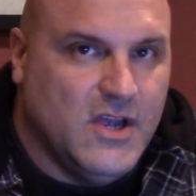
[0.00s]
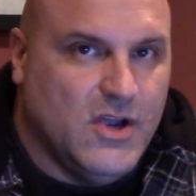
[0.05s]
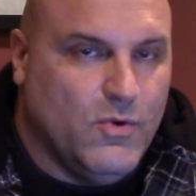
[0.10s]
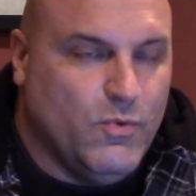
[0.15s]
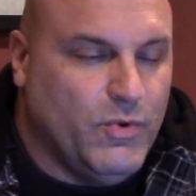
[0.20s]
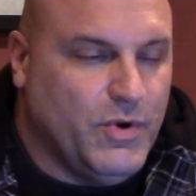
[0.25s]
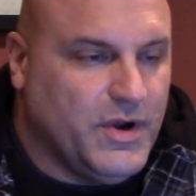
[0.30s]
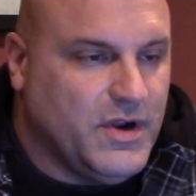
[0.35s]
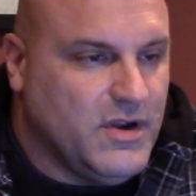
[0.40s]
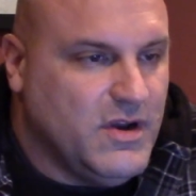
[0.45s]

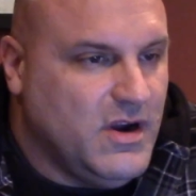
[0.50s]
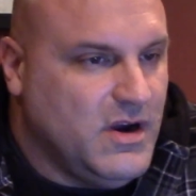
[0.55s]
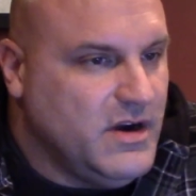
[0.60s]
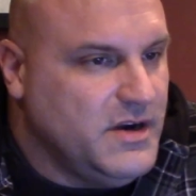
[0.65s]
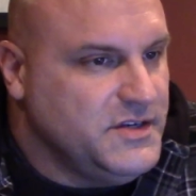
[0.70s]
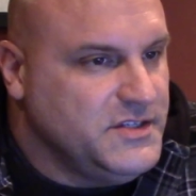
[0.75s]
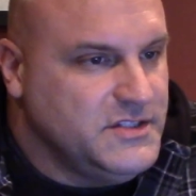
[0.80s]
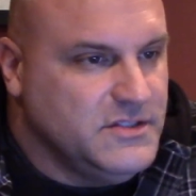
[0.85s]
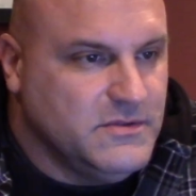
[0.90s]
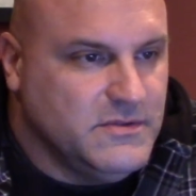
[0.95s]
working
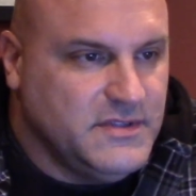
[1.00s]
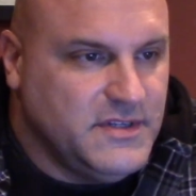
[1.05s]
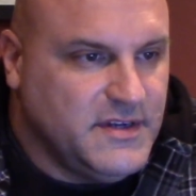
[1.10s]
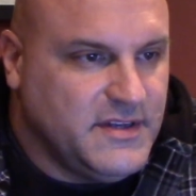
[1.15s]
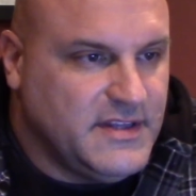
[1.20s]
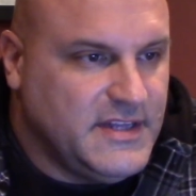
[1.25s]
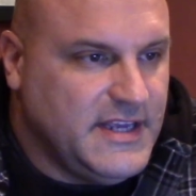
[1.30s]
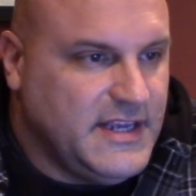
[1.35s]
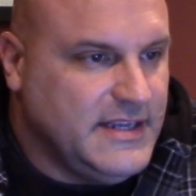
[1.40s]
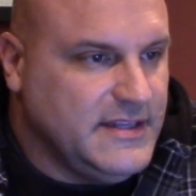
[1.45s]
hard, doing their
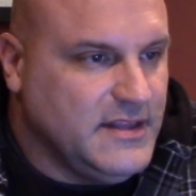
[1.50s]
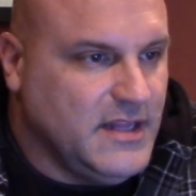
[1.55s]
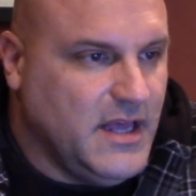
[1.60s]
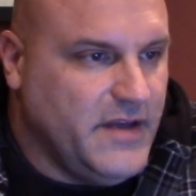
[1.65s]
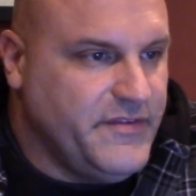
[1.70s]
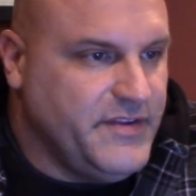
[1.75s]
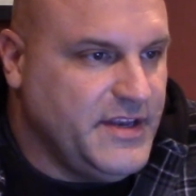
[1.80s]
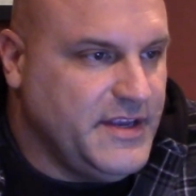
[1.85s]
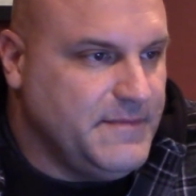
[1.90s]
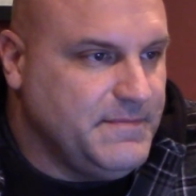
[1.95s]
thing,
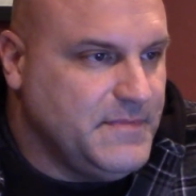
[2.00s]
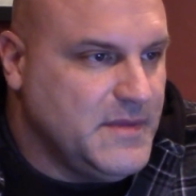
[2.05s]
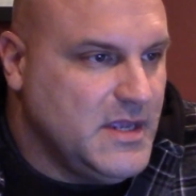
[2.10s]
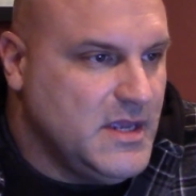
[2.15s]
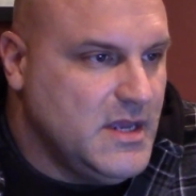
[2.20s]
loving it.